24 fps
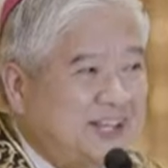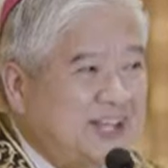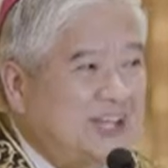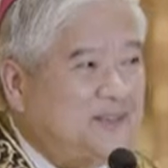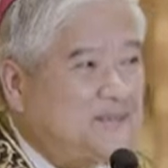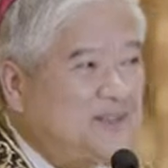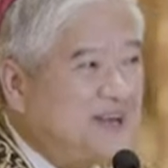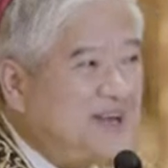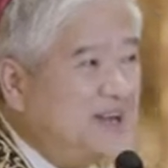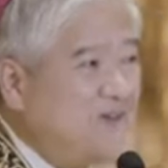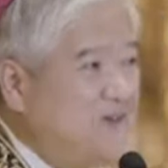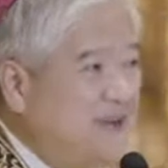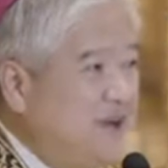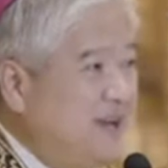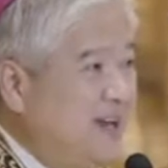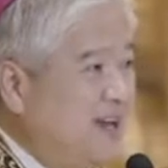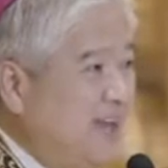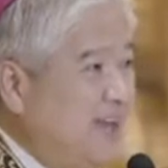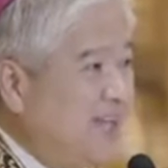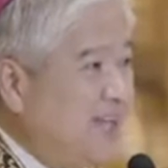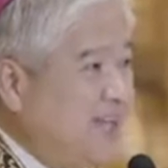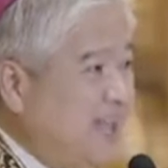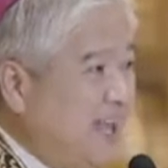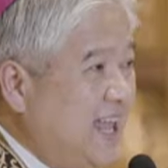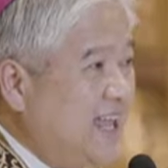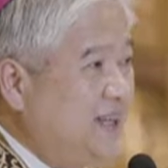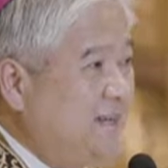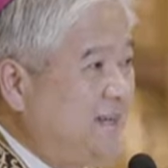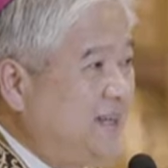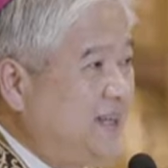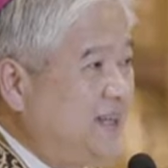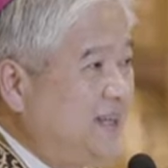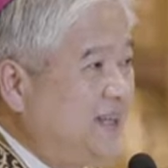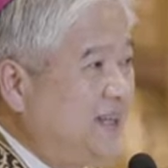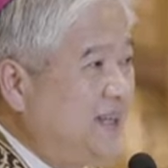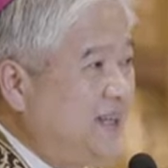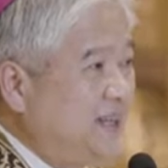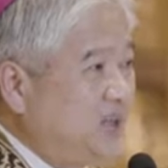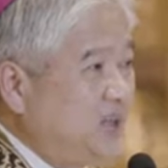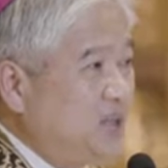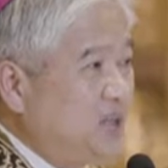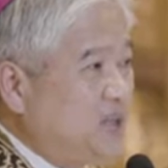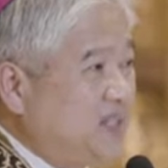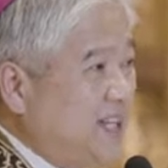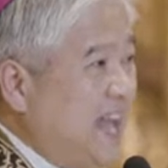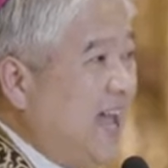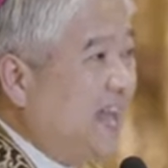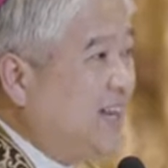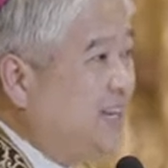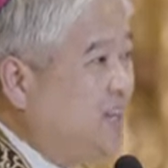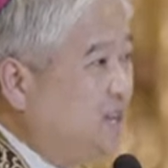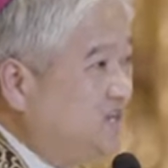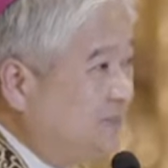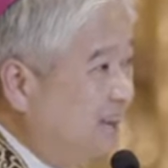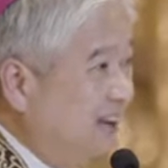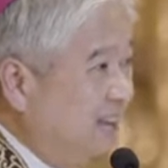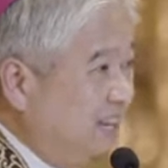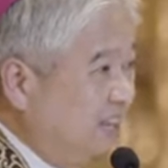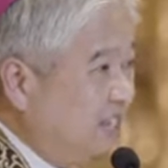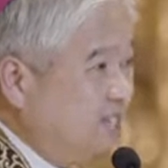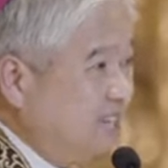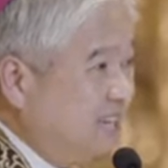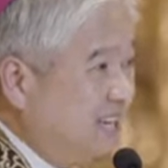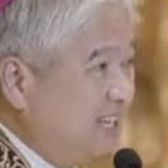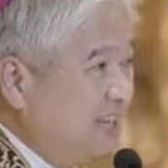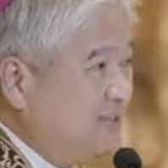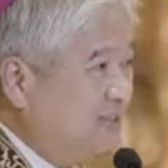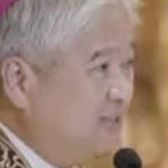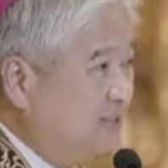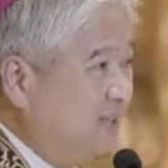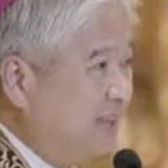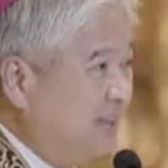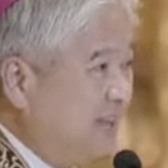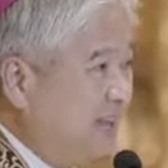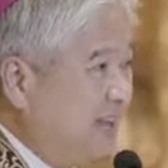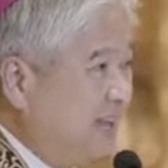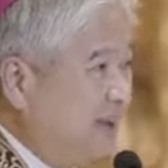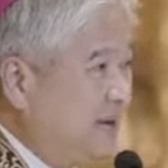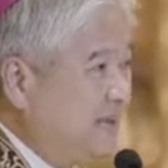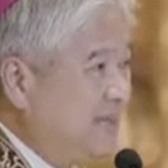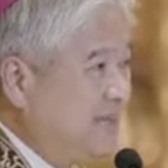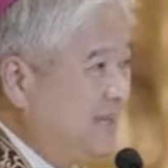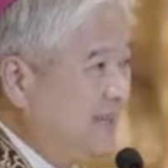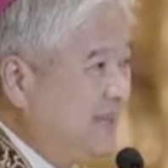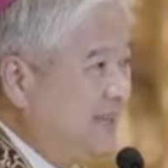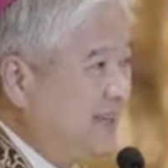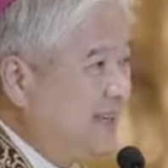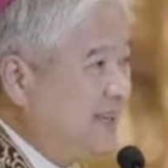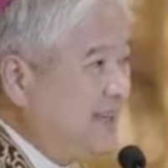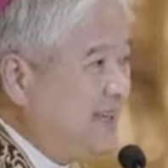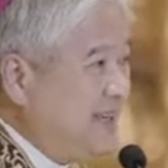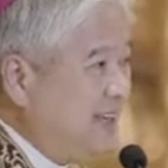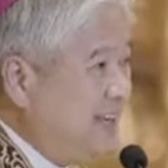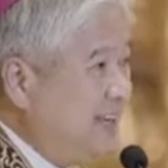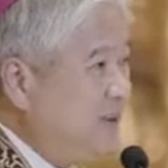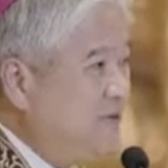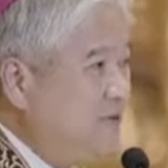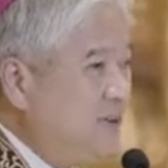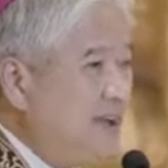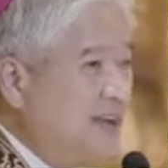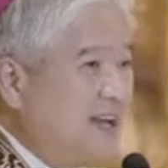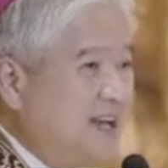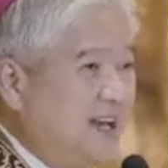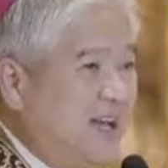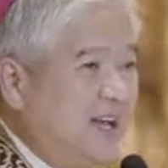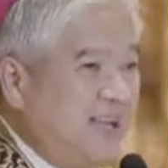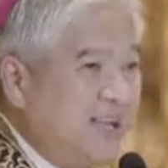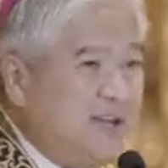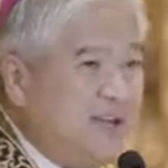even if we are not able to sacrifice yet for them, even,